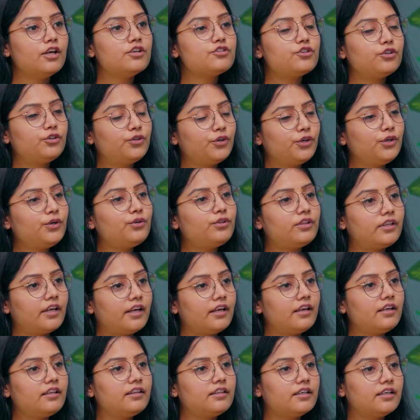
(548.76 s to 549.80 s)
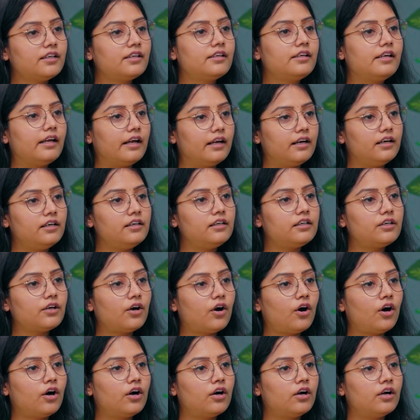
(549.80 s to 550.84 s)
So, do you think the guilt
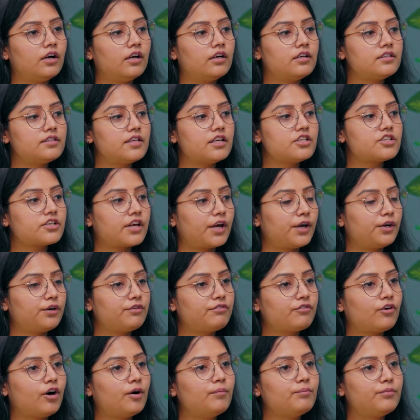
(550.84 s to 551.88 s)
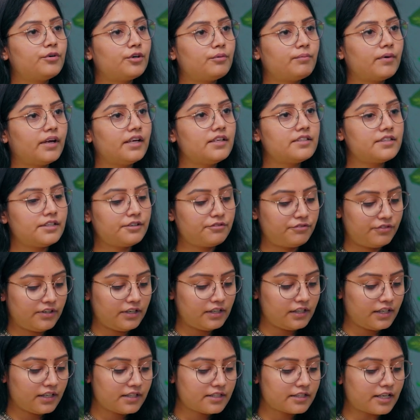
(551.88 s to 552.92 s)
or such kind of compromising
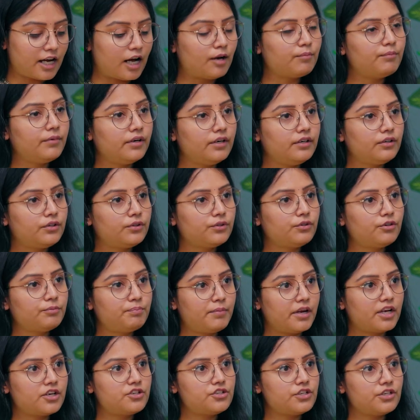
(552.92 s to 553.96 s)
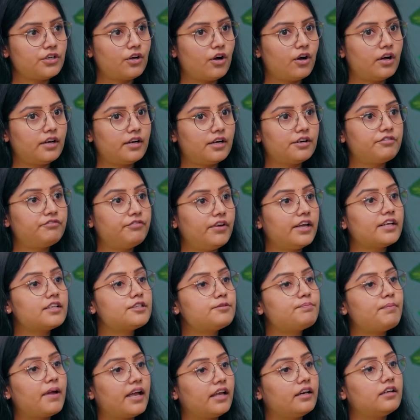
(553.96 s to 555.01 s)
feelings come into a picture or affects
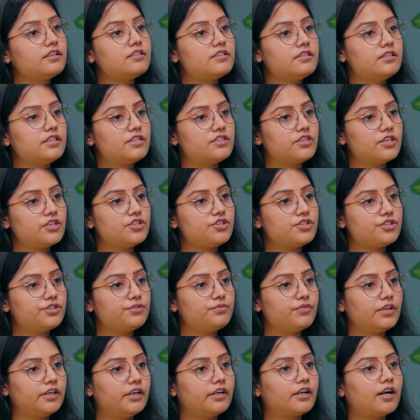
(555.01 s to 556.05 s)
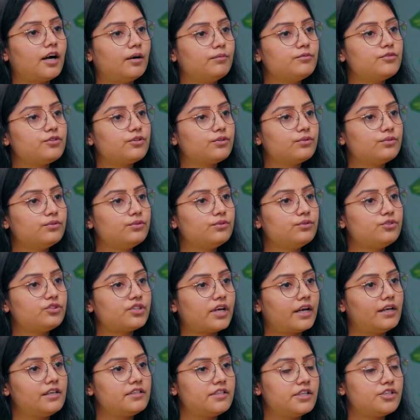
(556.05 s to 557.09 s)
parents' decision when it comes to
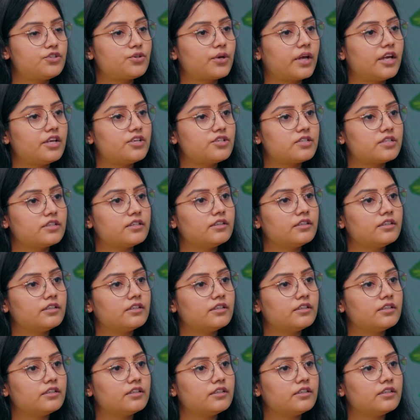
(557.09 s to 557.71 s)
child's education?